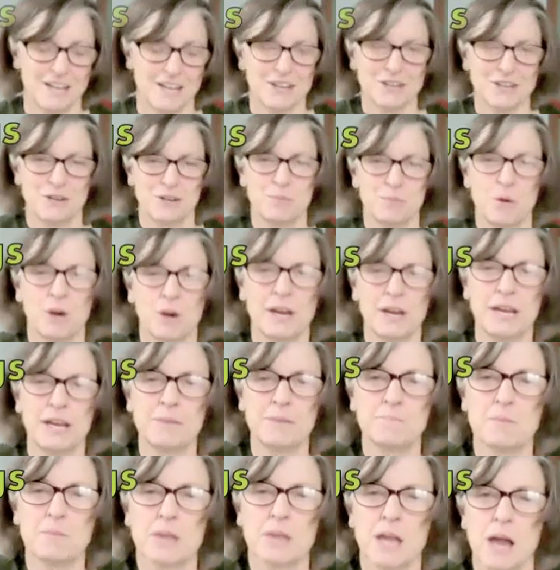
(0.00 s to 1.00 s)
Good morning.
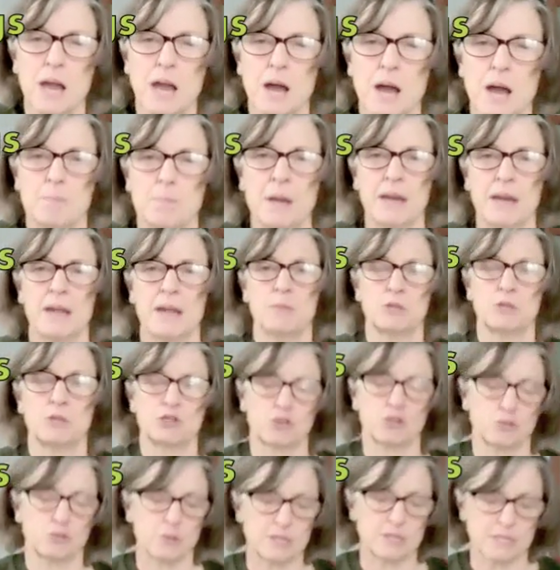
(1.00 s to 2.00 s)
My name is
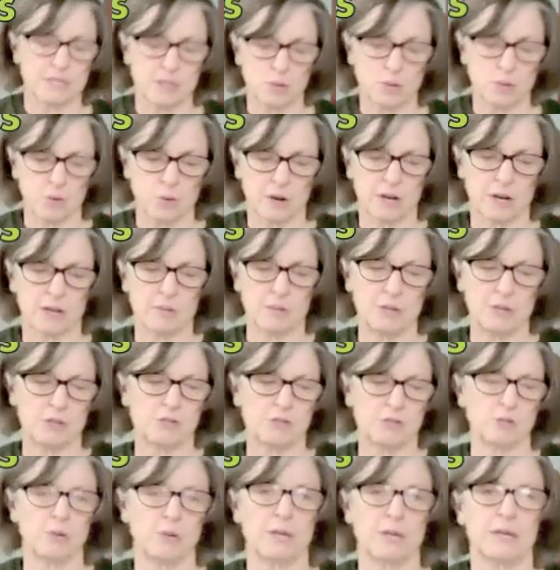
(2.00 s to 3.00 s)
Teresa. We're going to be
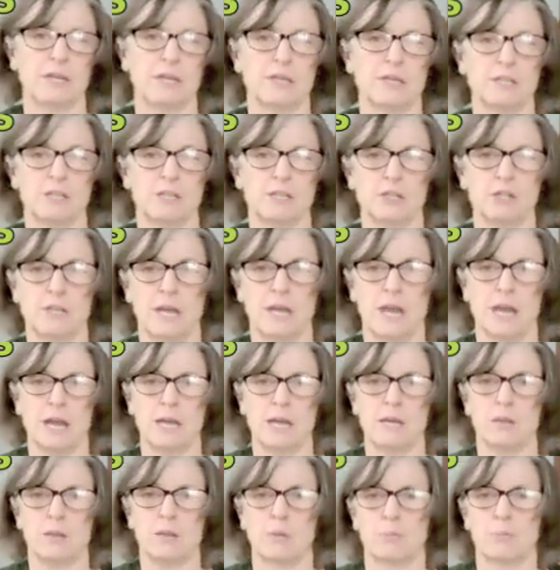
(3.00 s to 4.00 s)
doing
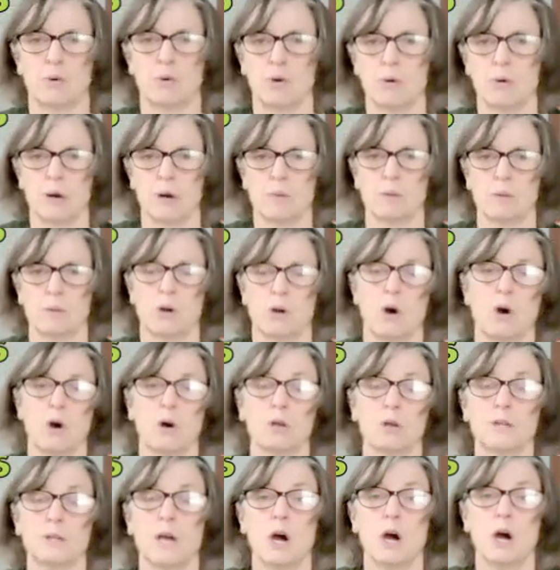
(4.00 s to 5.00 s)
today a program
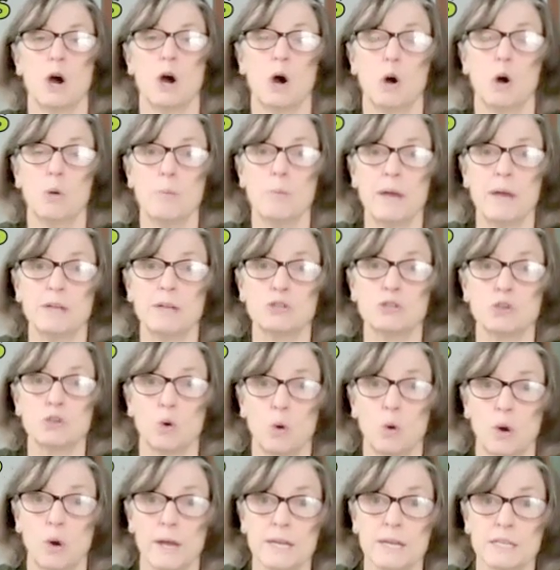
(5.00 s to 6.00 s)
called Homemade
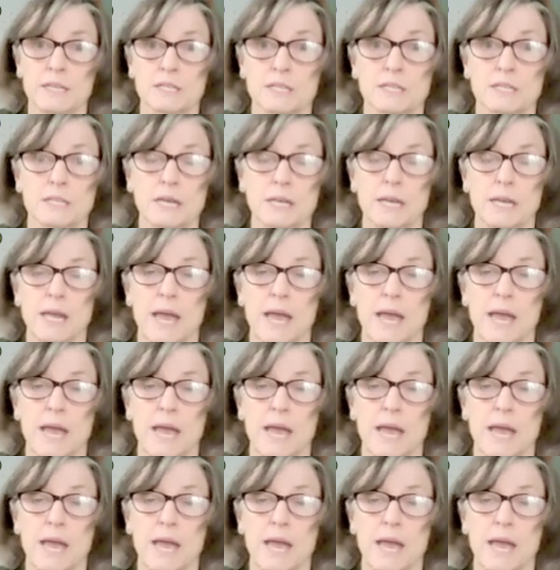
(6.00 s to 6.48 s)
Toys.